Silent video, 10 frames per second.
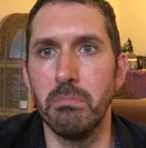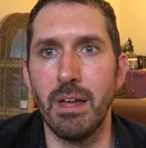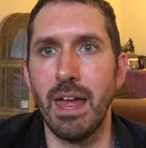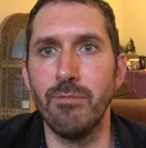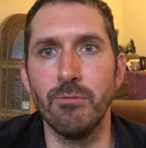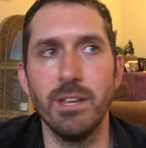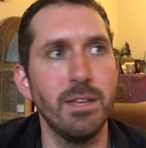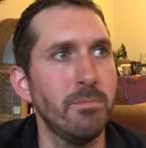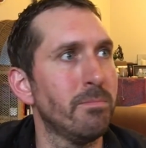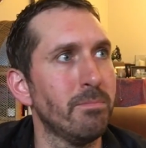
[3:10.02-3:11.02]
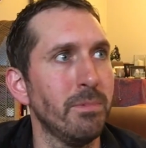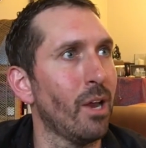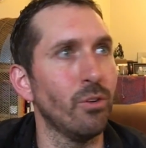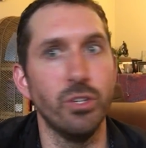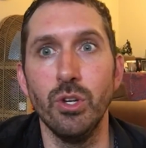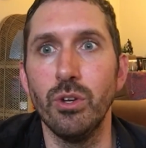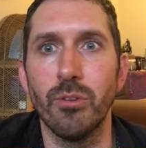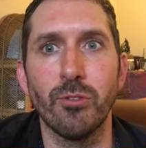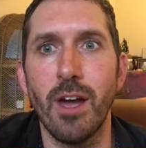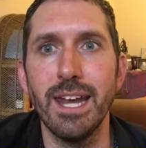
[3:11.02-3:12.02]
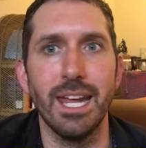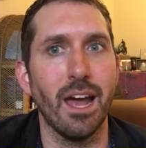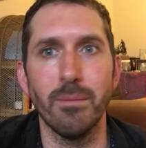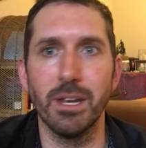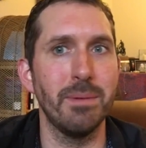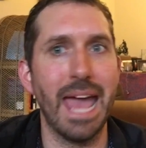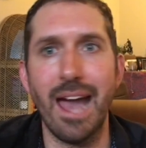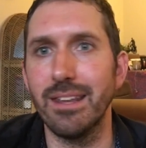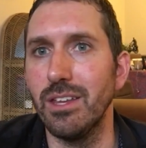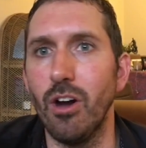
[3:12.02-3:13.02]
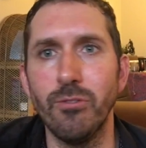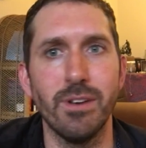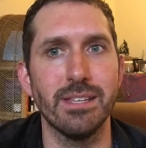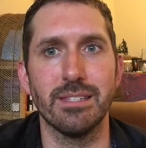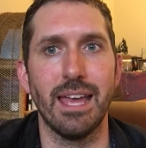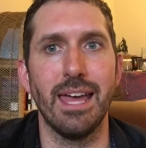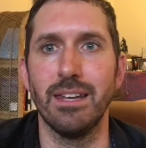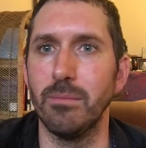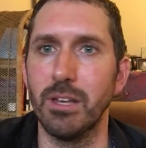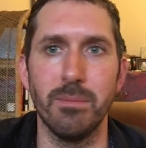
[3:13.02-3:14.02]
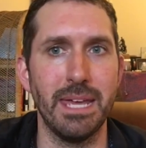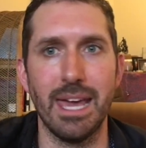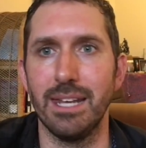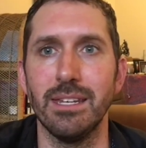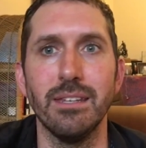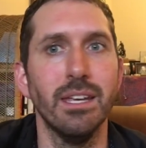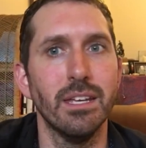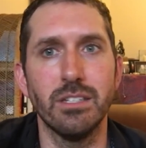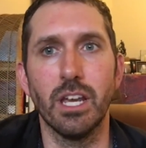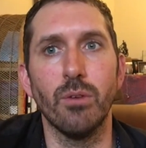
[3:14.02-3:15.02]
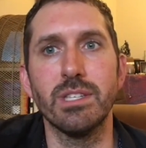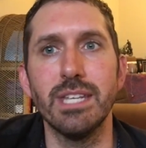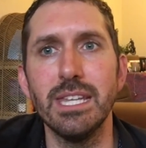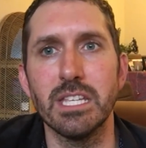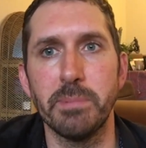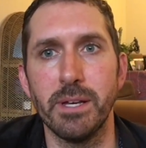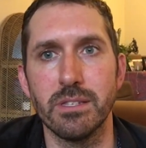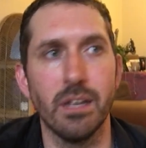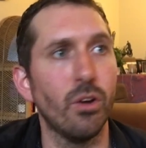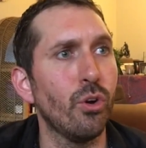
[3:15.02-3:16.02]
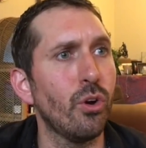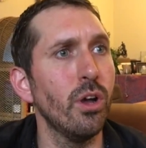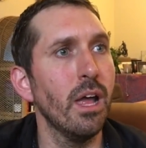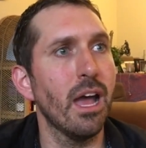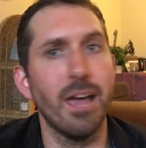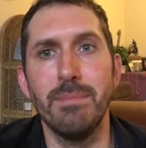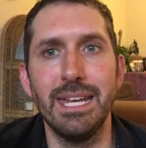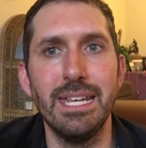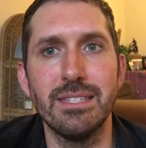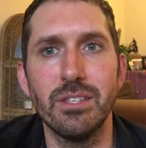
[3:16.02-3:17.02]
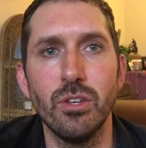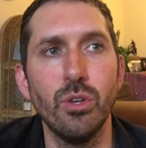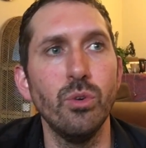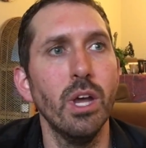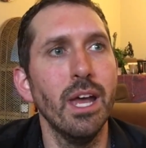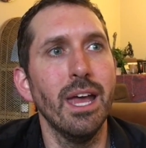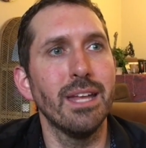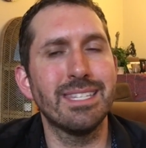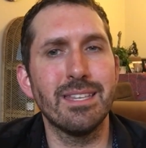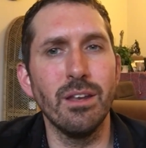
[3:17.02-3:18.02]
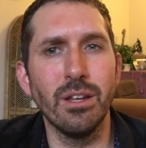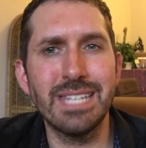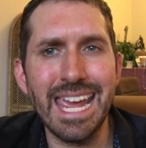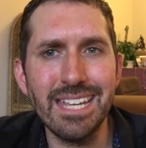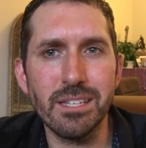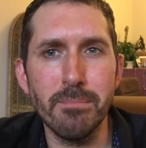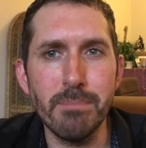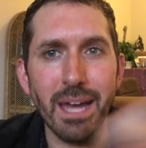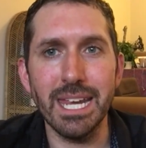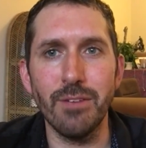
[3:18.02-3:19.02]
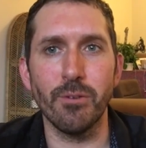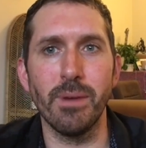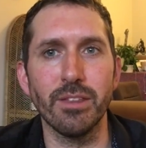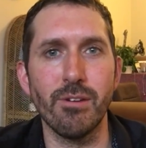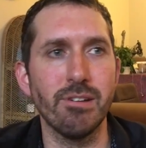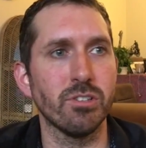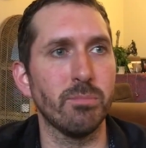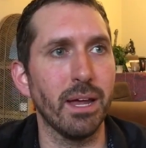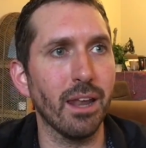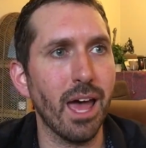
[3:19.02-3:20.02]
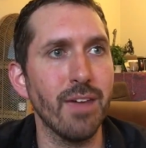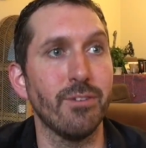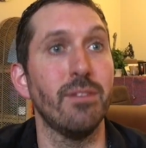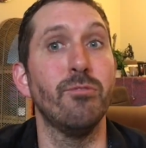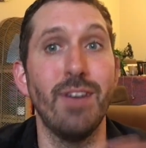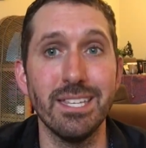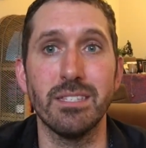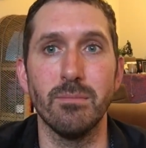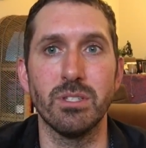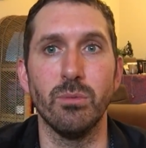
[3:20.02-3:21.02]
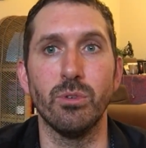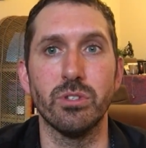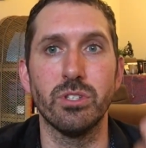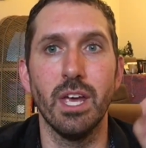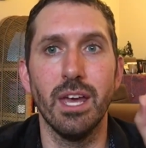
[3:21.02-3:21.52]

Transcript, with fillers: every, you know, noon at Friday, I'm going to be out of the office and I'm going to be heading to go and see this person. Or I may need to take some money from other areas of my life and invest them towards